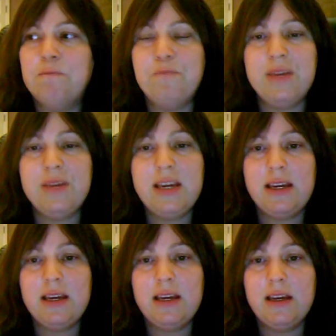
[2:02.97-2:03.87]

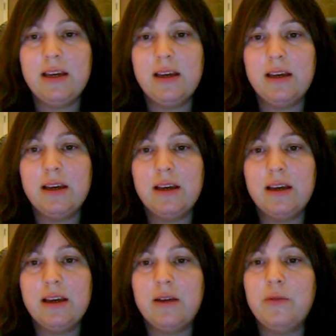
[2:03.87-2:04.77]
b
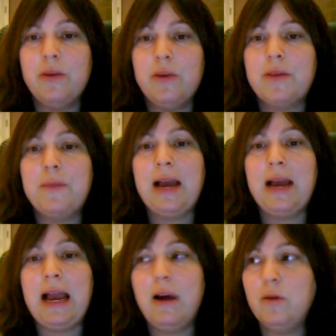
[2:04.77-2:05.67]
with a
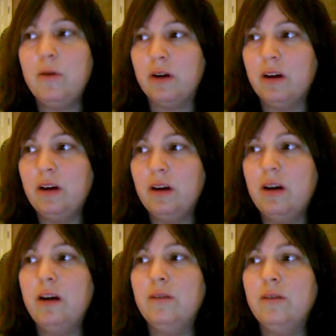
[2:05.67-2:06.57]
power
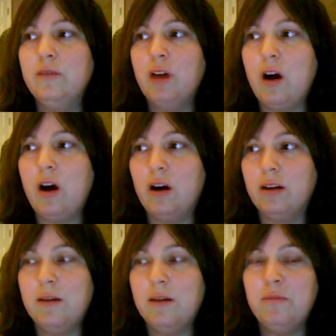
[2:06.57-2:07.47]
of
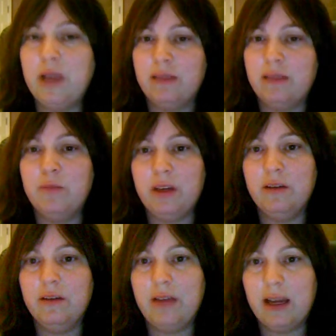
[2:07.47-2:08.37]
log base b
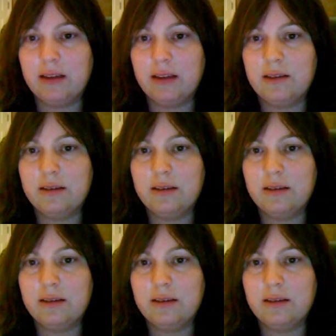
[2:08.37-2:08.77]
of x.